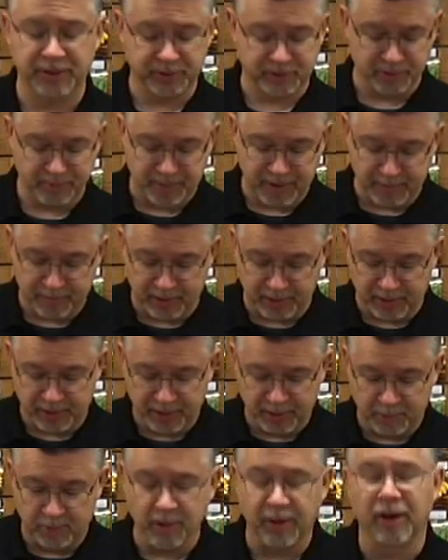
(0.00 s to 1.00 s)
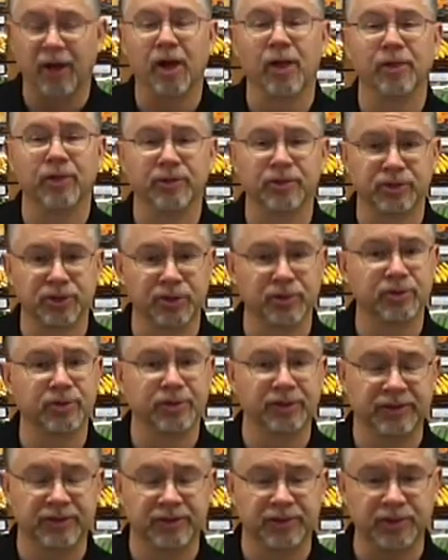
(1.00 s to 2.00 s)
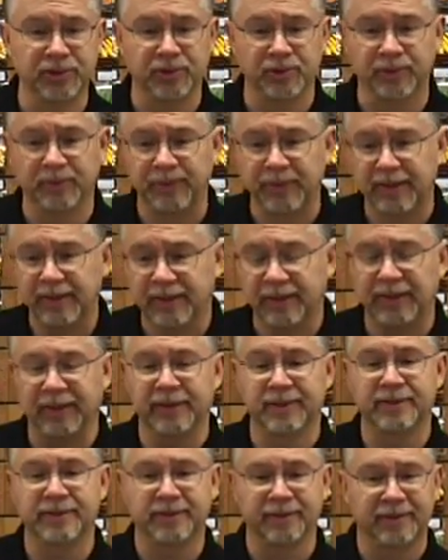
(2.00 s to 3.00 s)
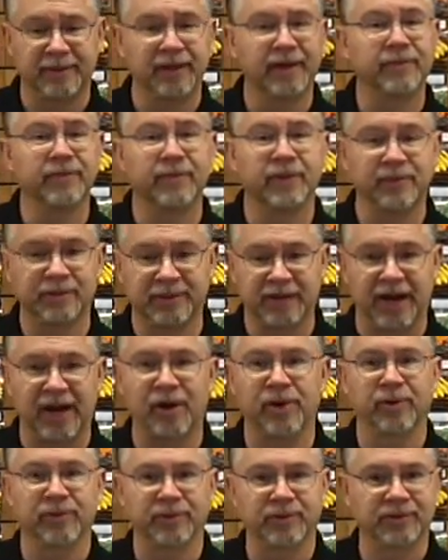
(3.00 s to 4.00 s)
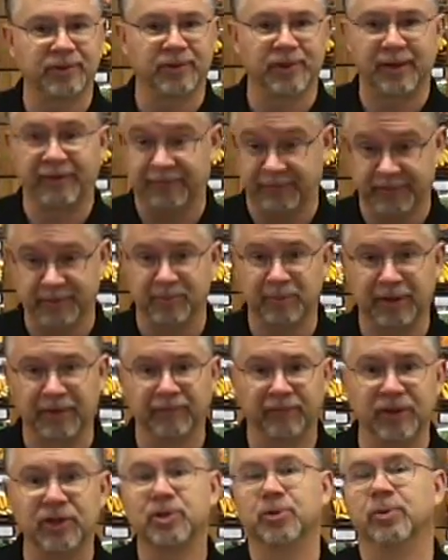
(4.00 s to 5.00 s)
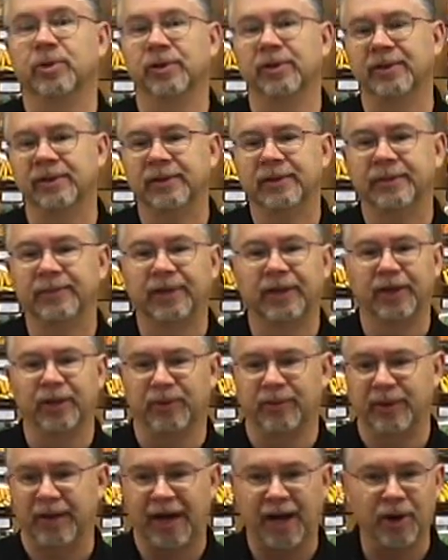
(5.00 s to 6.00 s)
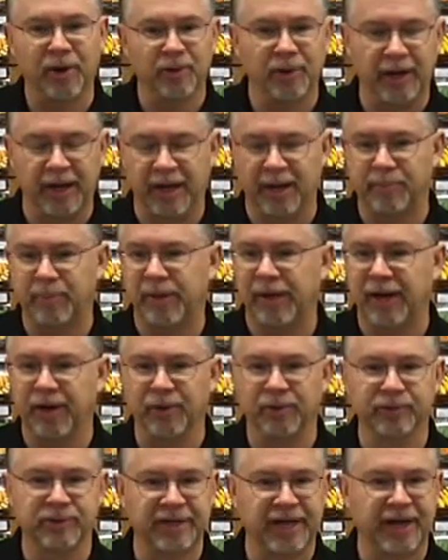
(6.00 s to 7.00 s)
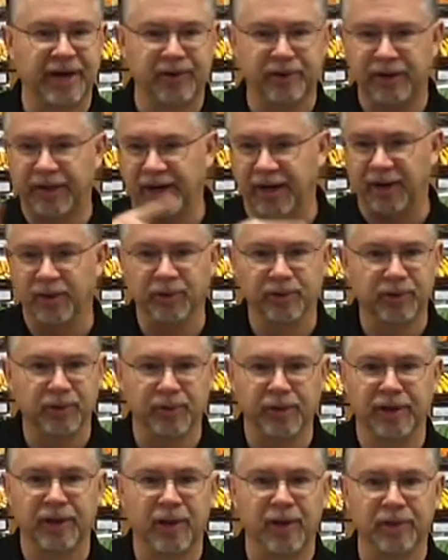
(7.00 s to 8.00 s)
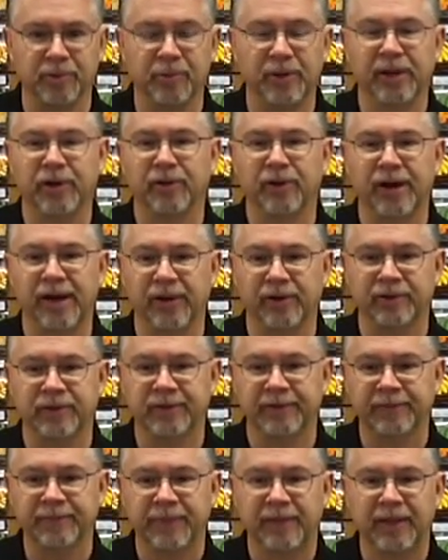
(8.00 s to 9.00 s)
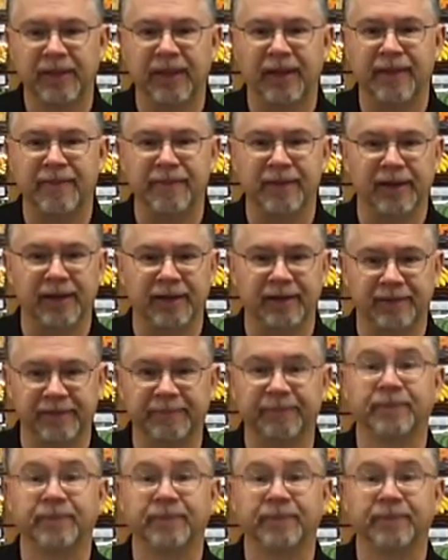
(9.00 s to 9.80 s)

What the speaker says: to remember what all those nutrients do, is think of those arrows. So you have something visual, arrow up, arrow down, arrow going all the way around. And then